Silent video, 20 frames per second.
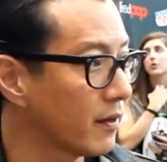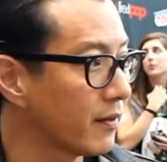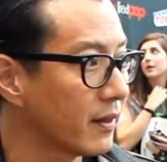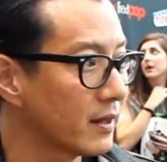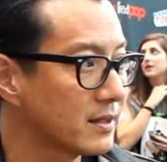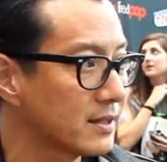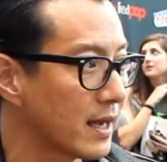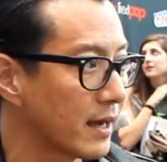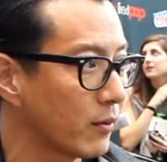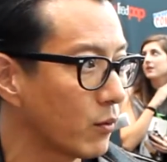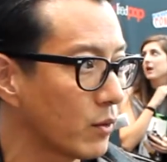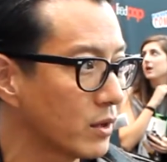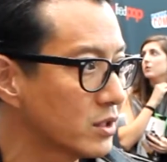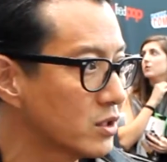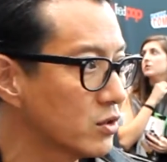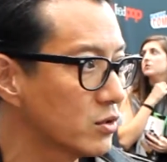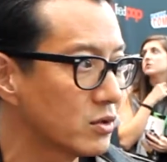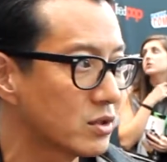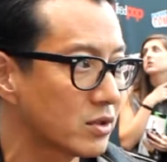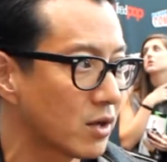and
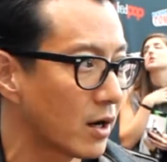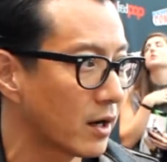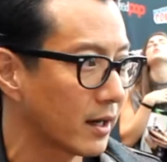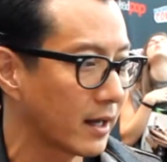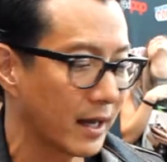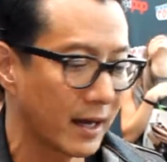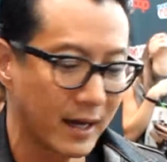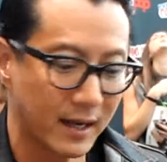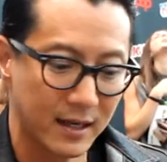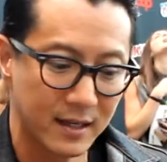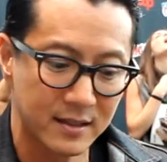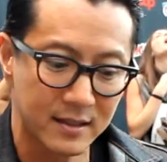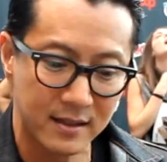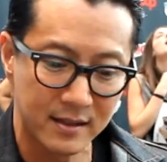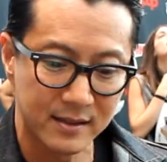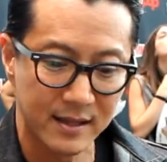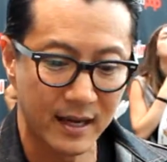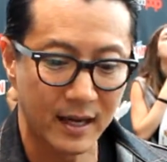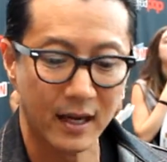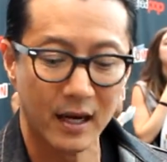once you start getting into the
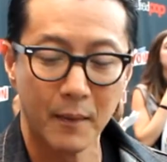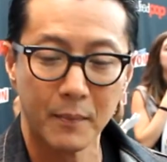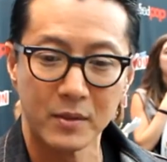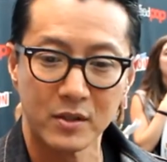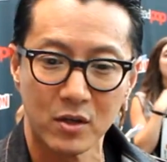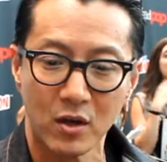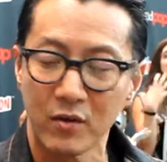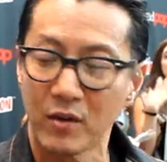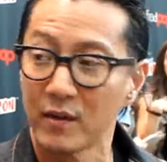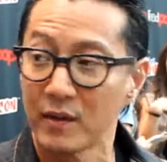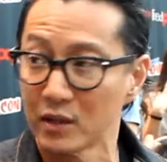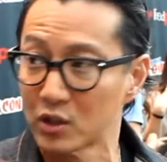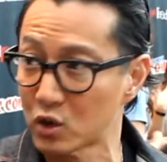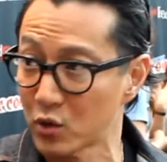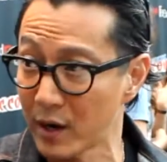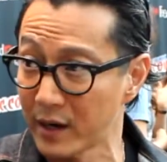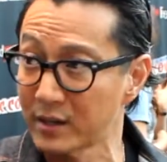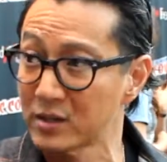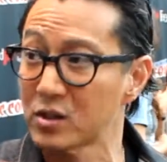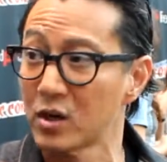second episode, then the
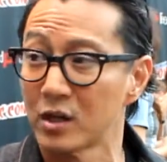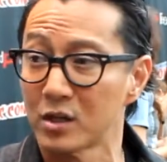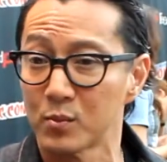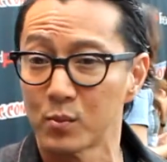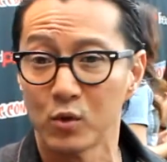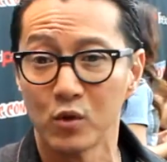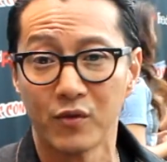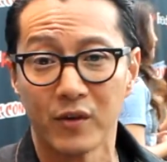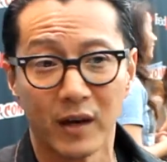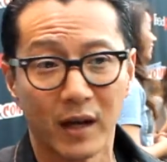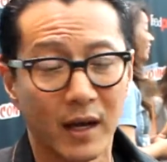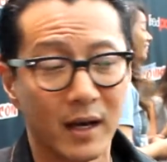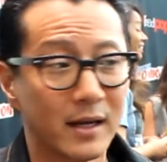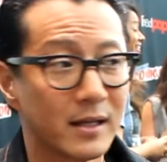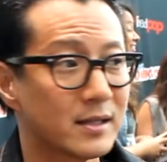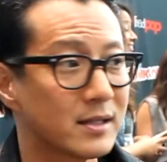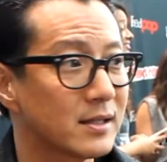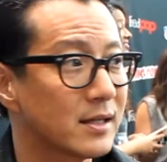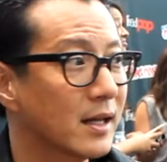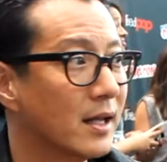train starts moving,
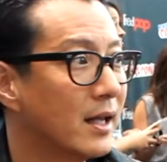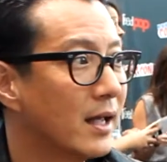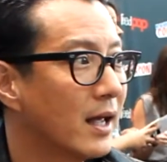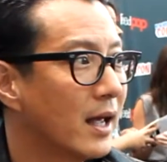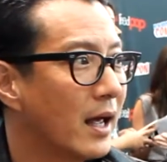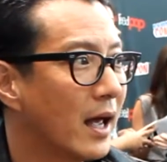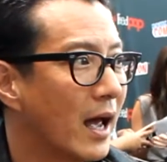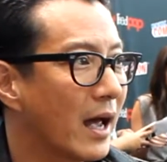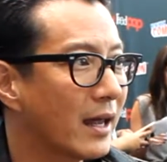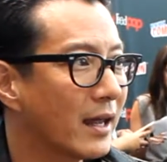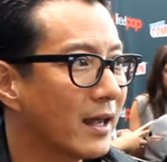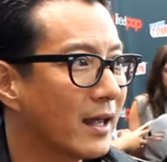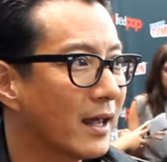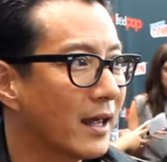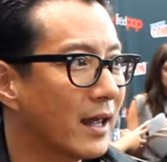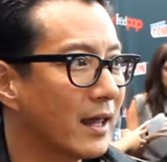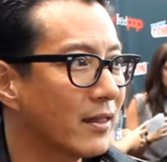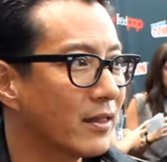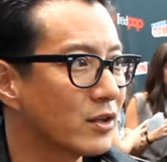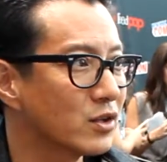and
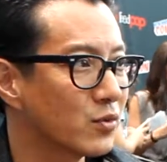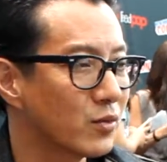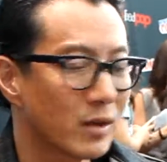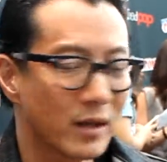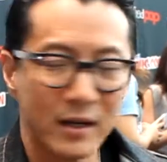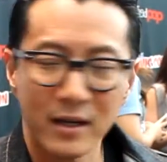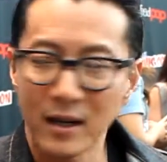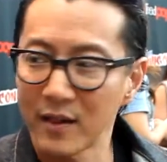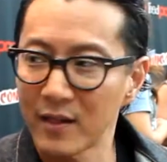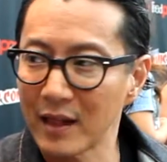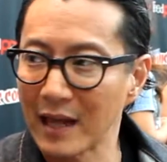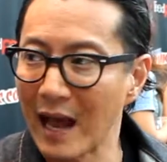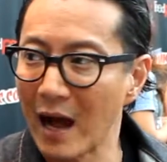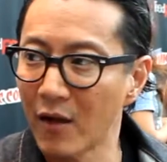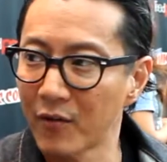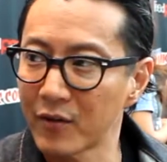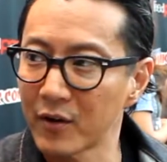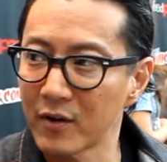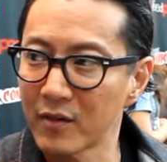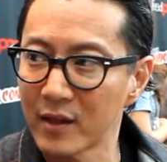there's really nothing
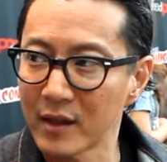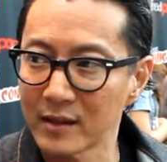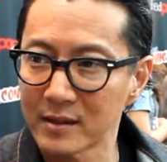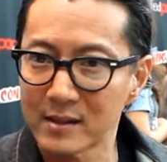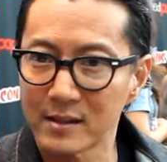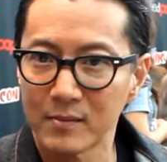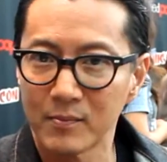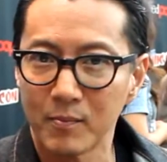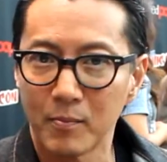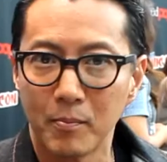out there that's